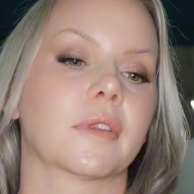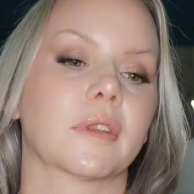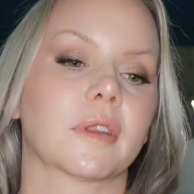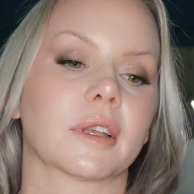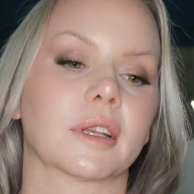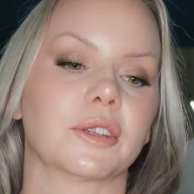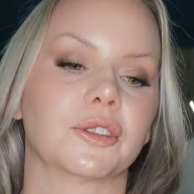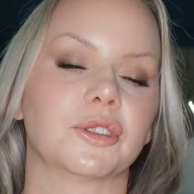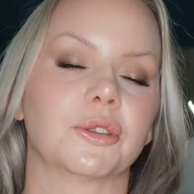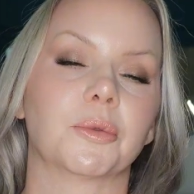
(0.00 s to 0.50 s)

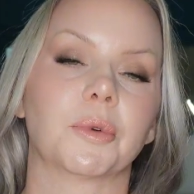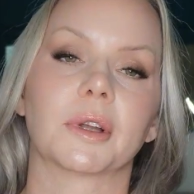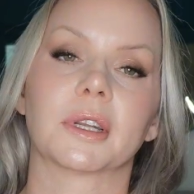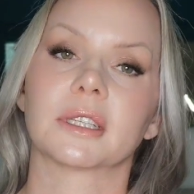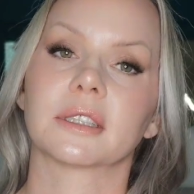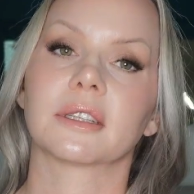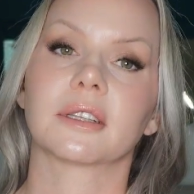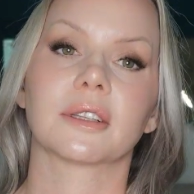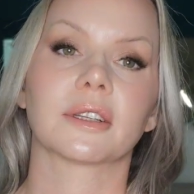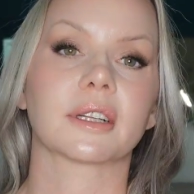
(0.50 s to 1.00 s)
because you want
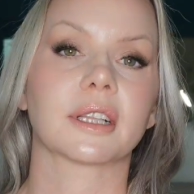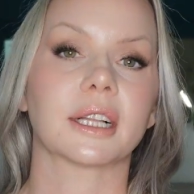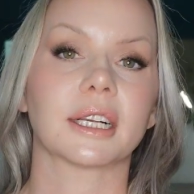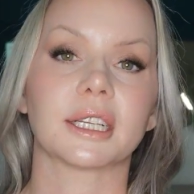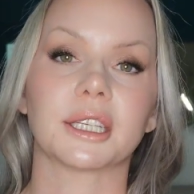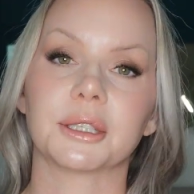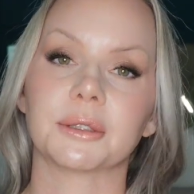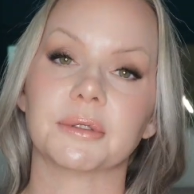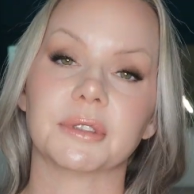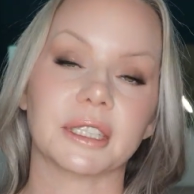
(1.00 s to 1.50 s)
it to look
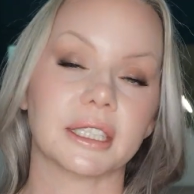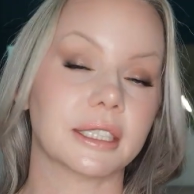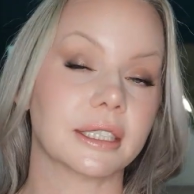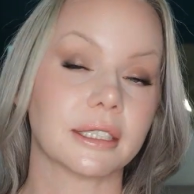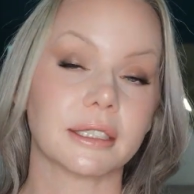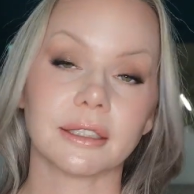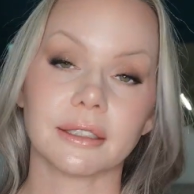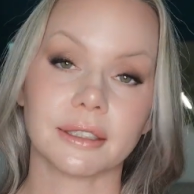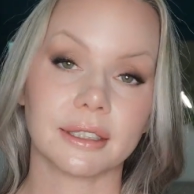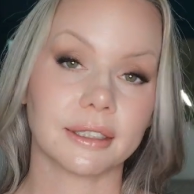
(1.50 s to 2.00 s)
like you
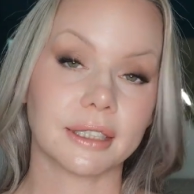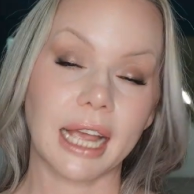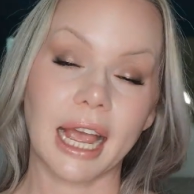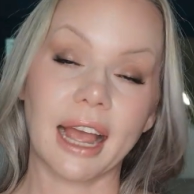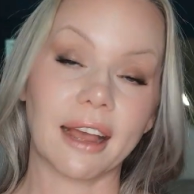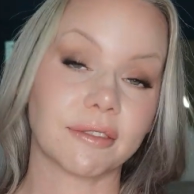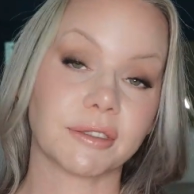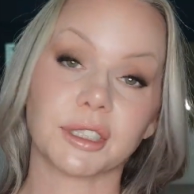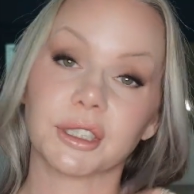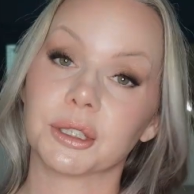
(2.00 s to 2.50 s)
didn't
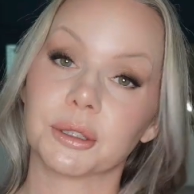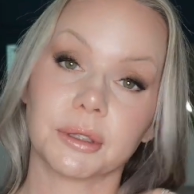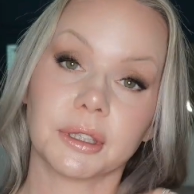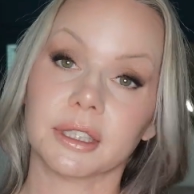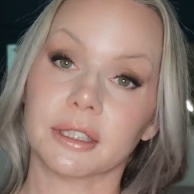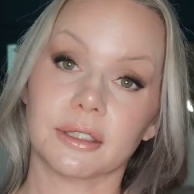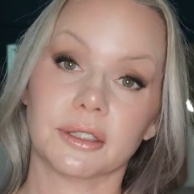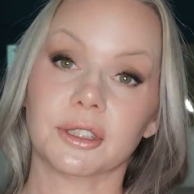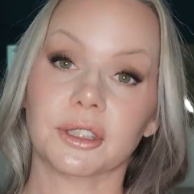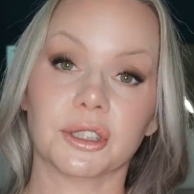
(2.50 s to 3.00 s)
have to do
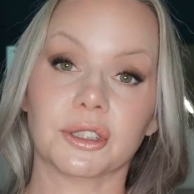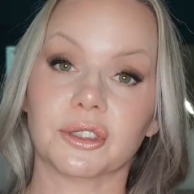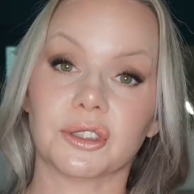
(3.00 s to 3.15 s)
this to your